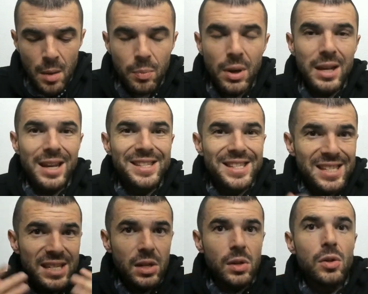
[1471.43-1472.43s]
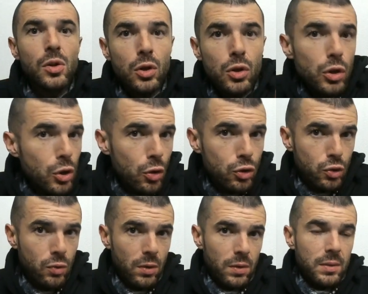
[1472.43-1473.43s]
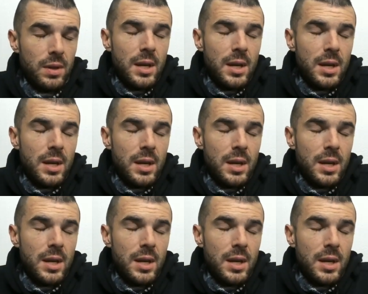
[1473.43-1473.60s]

but it's still neutral.